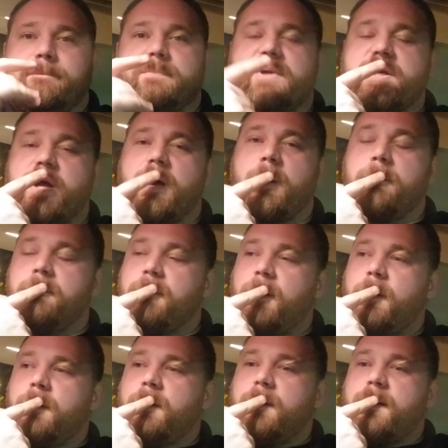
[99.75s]
you know,
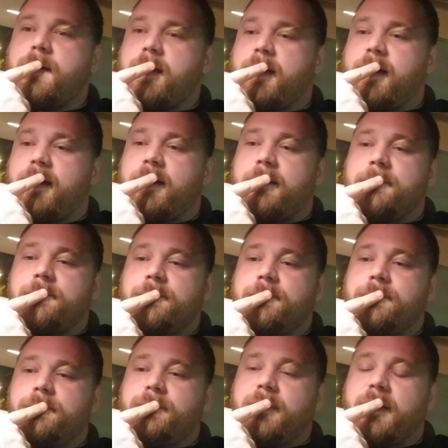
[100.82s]
uh,
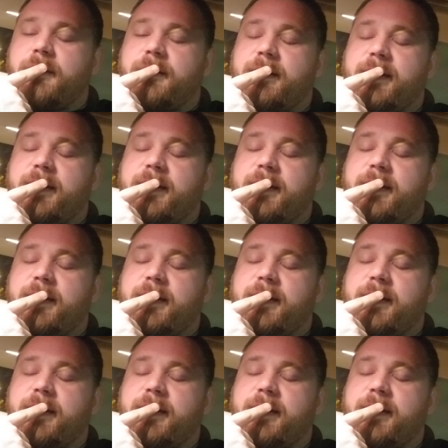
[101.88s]
you know,